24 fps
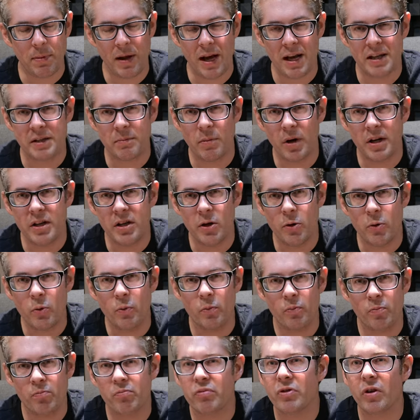players are my
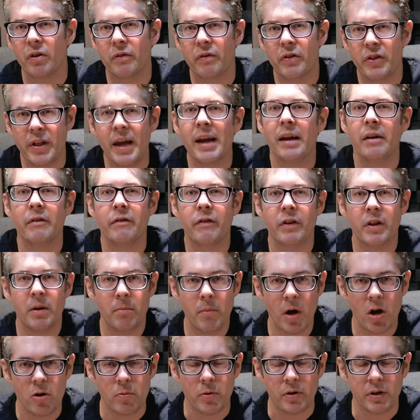new sort of thing for the
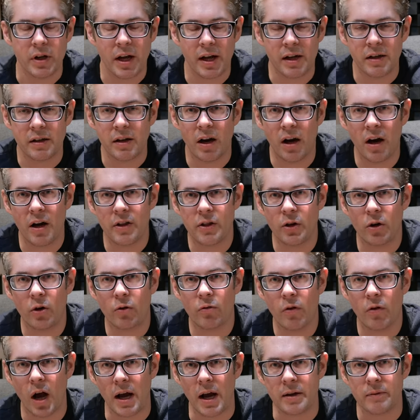moment. And I
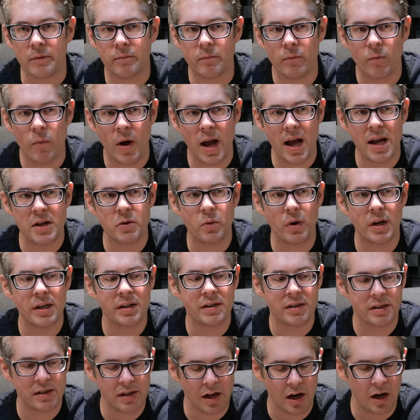thought, right, where do I
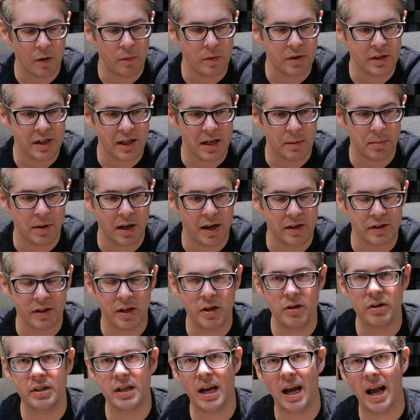start with CD players? I
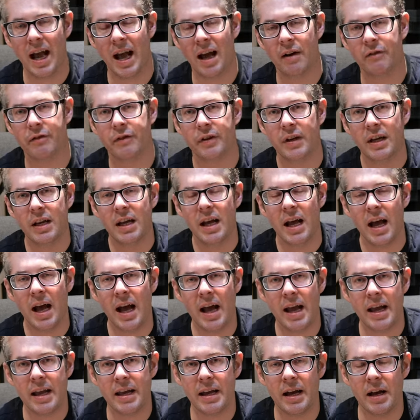used to have
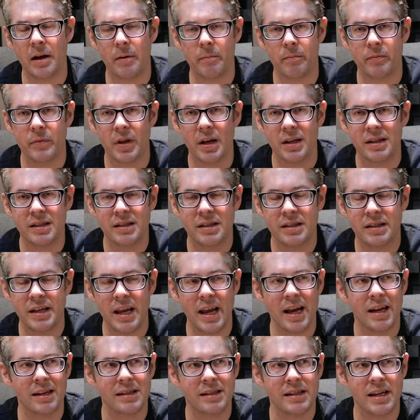a
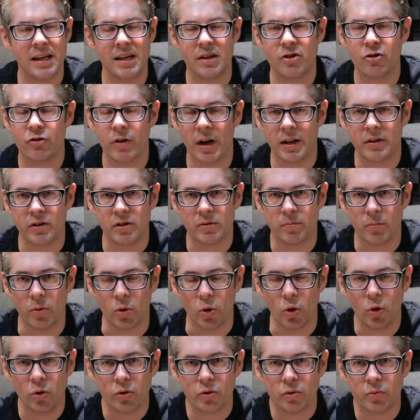CXE
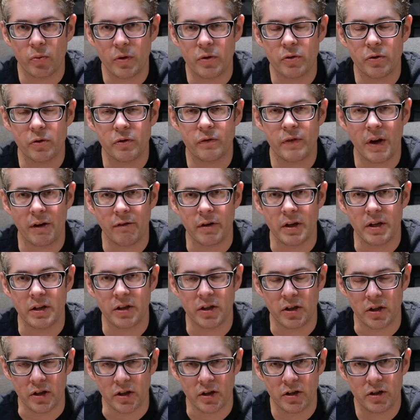Transport, which was very
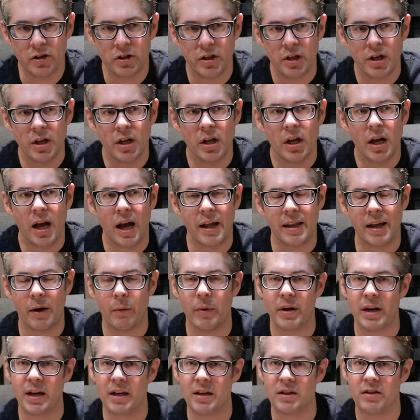good, and that
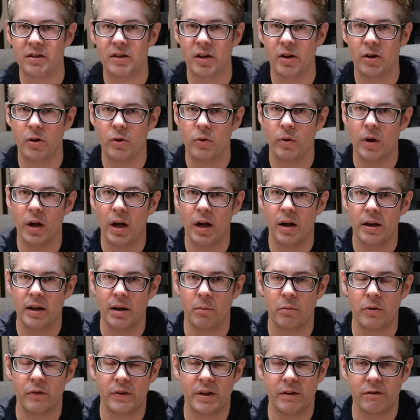went into a
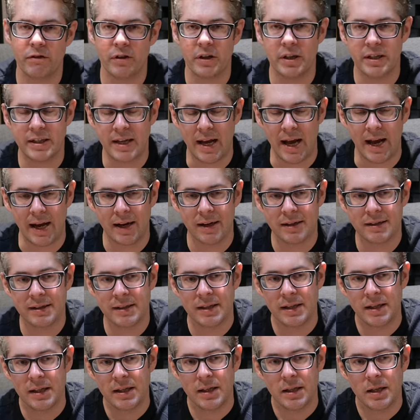number of different DACs.
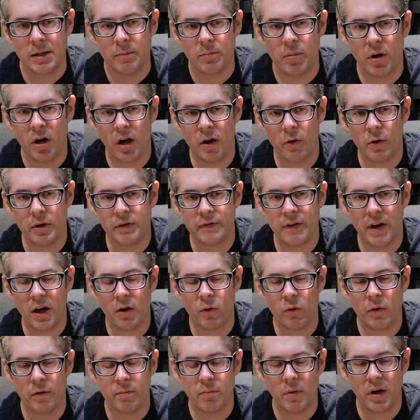But I always
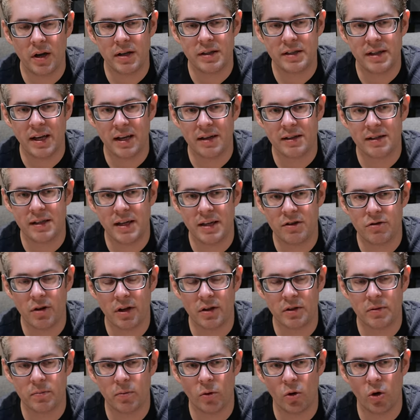felt with my CXE
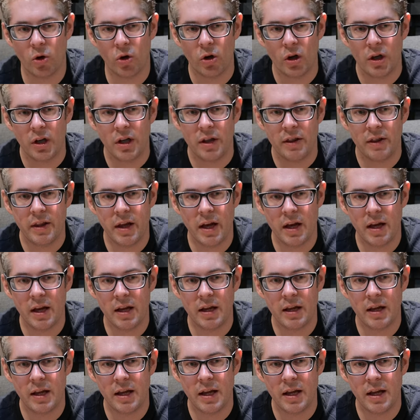Transport that,